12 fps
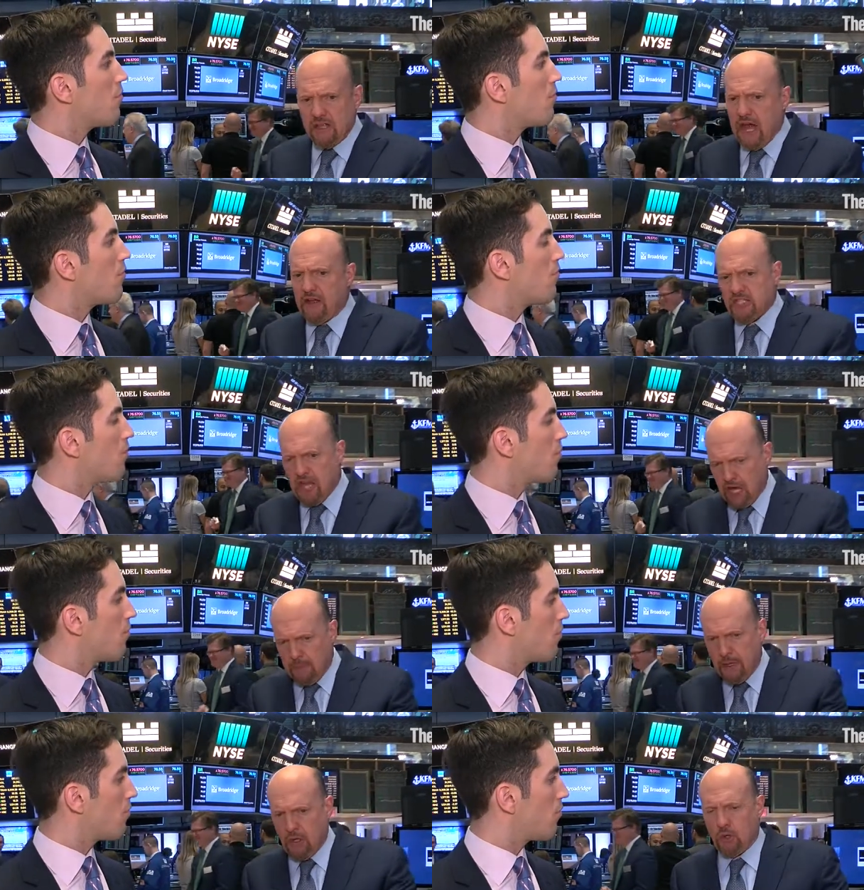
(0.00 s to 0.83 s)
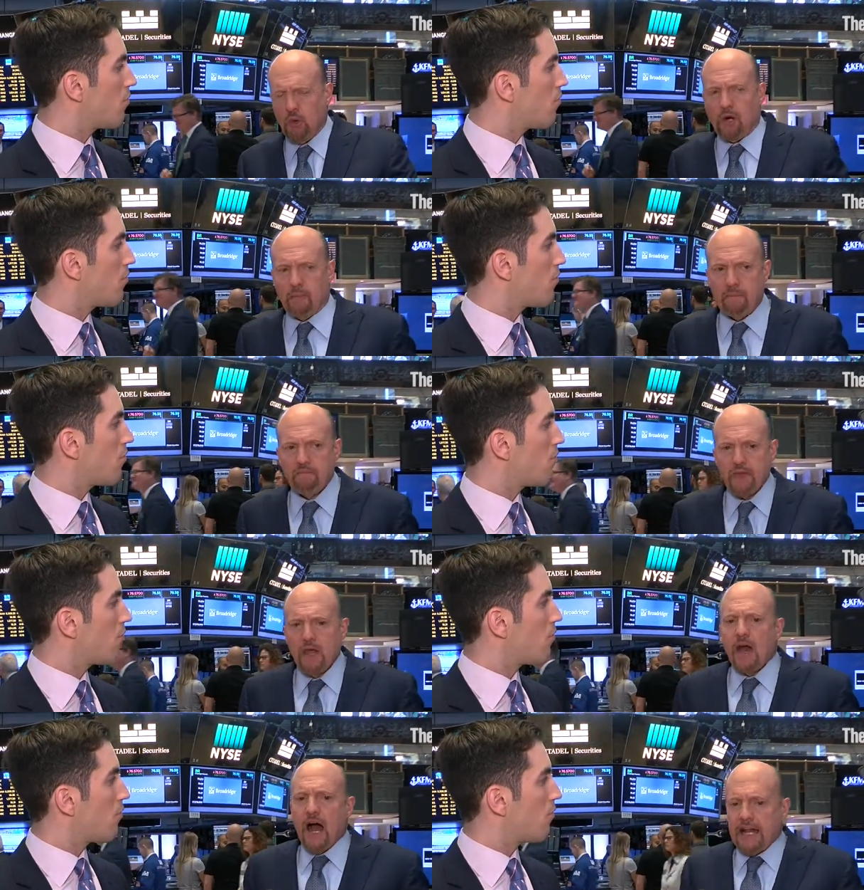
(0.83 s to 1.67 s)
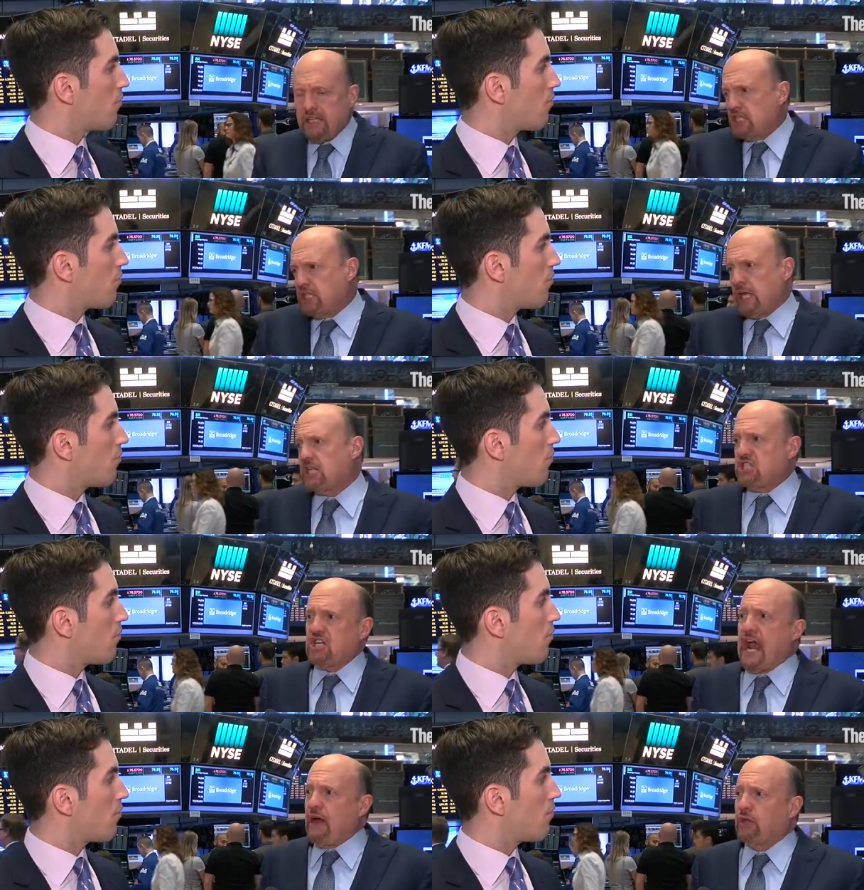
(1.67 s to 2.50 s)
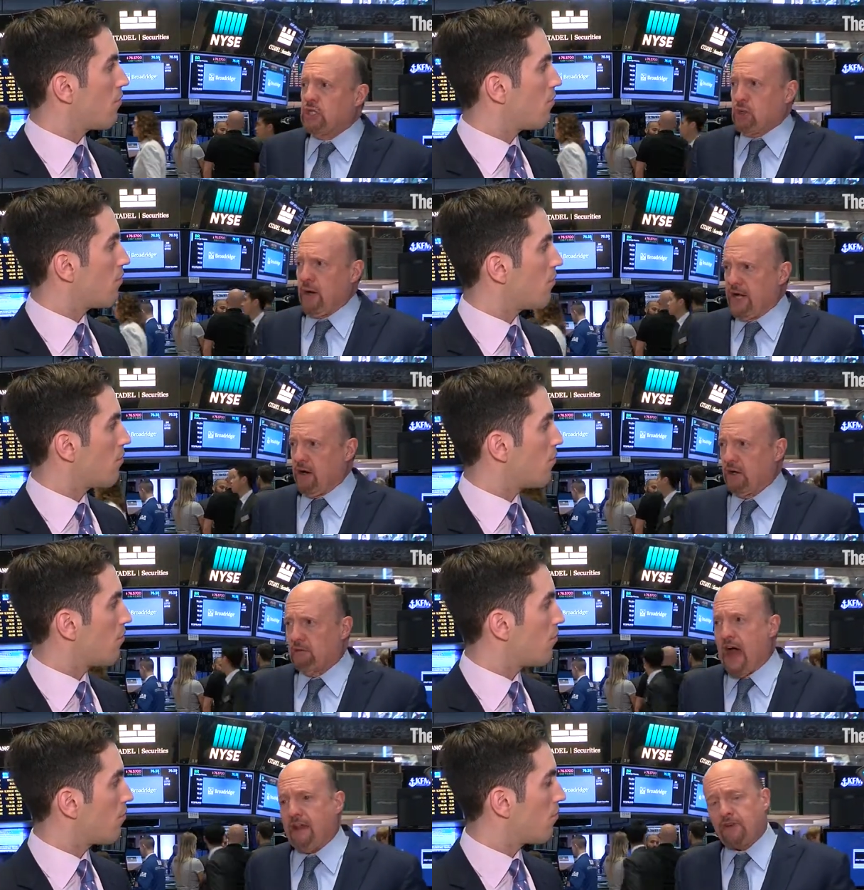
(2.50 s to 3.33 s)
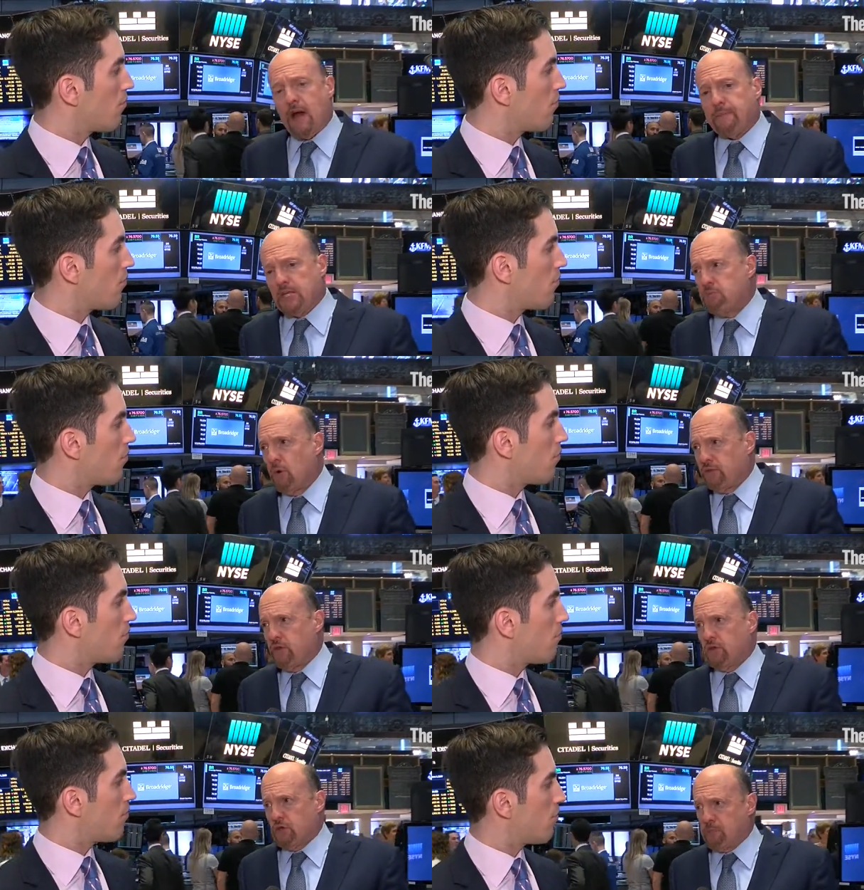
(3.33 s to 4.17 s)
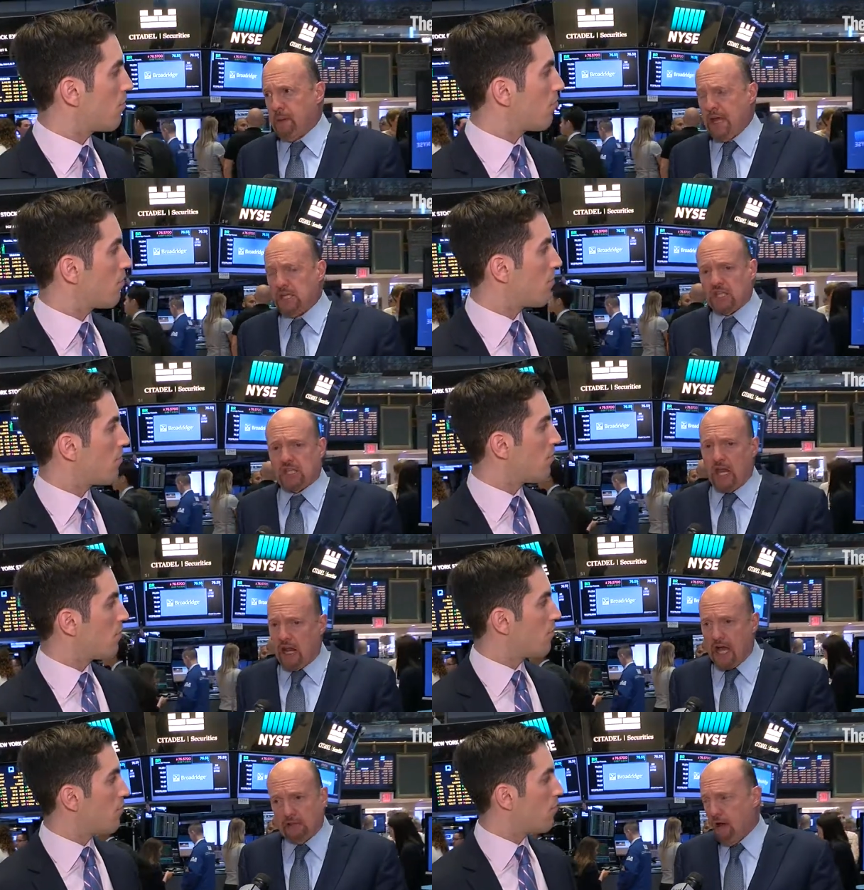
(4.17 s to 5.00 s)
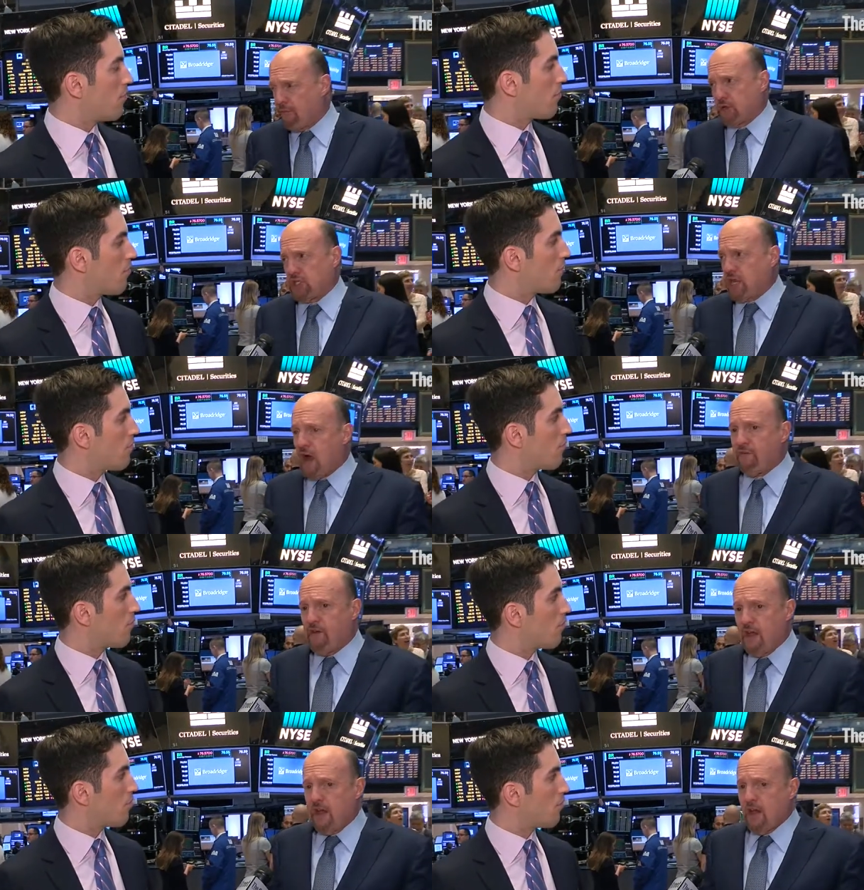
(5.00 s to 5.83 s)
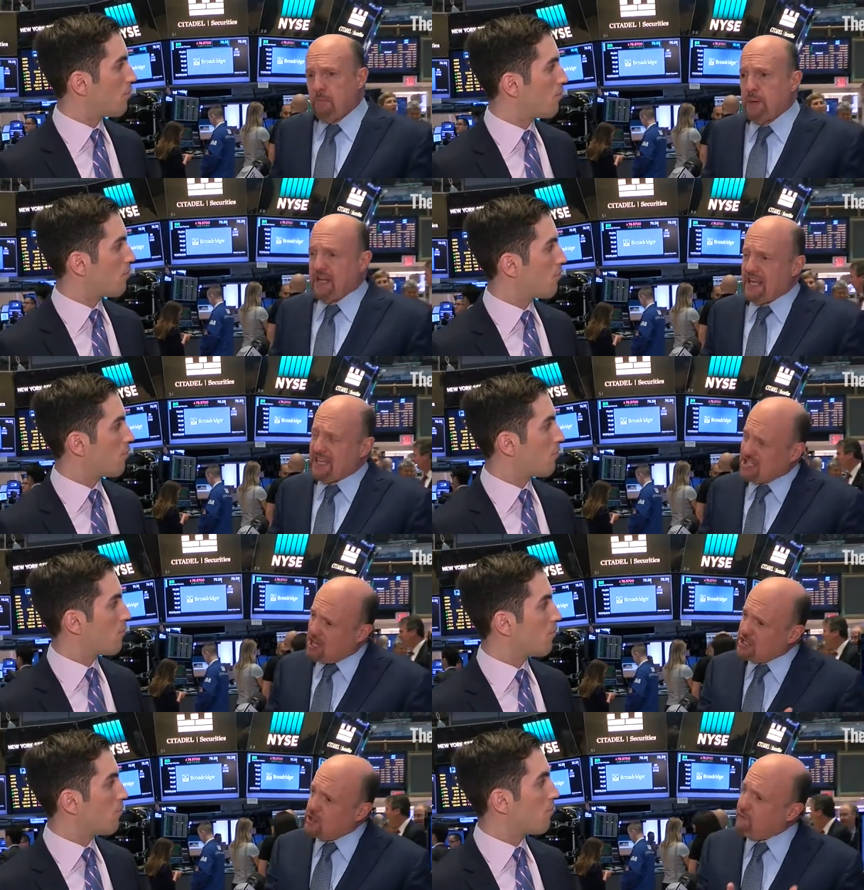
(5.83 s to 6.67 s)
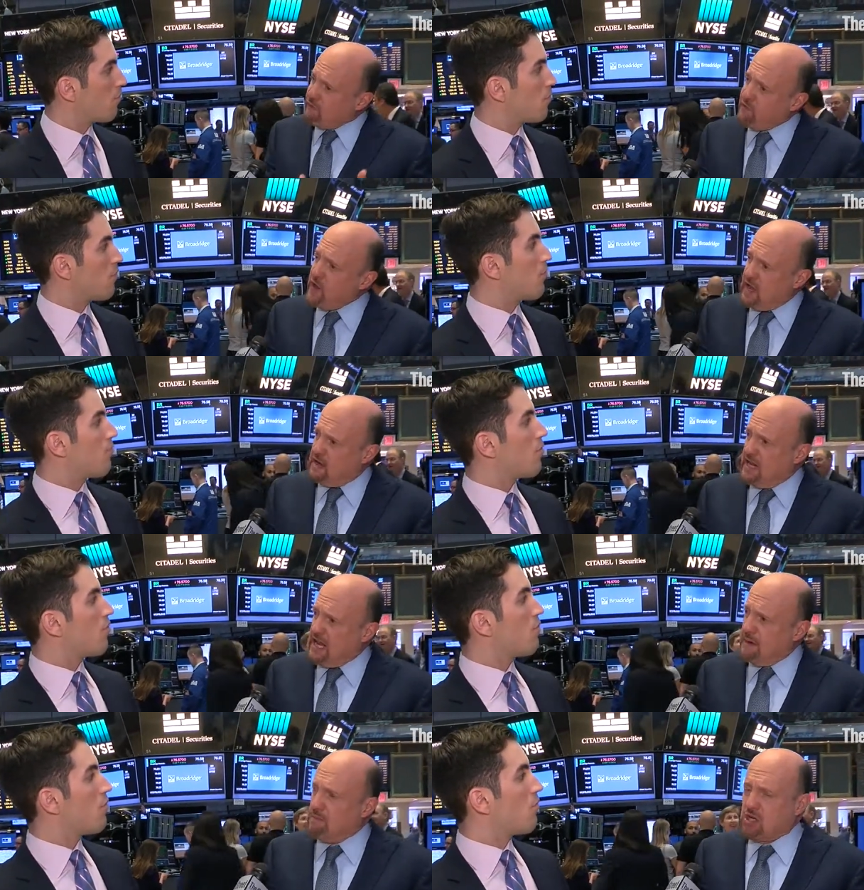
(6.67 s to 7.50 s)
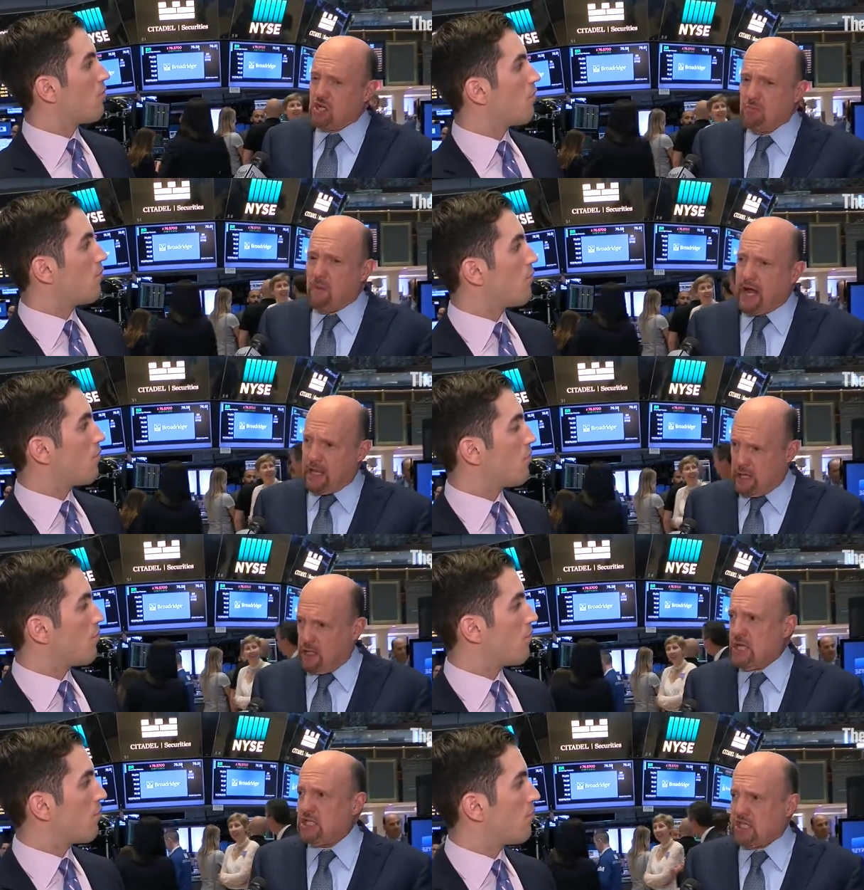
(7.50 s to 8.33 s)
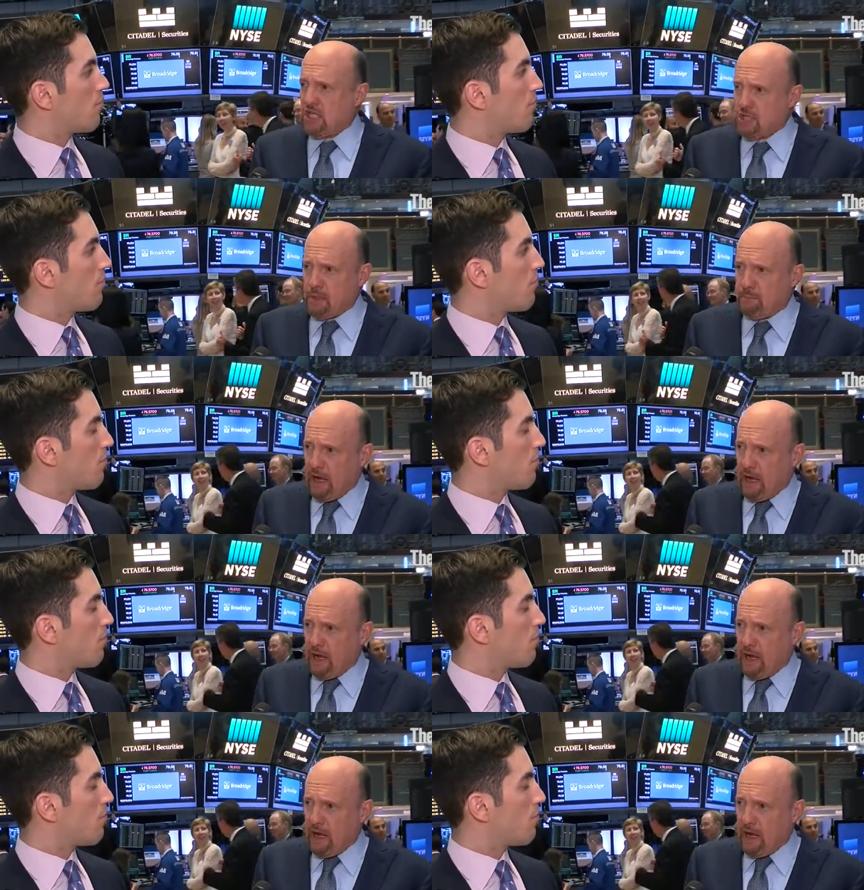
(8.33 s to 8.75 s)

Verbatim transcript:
Speaker 1: Now it's not going to be in their quarter, but I just think it's challenged right here. A lot of companies moved into their space. They, I love their stuff, but it doesn't fit into my thesis.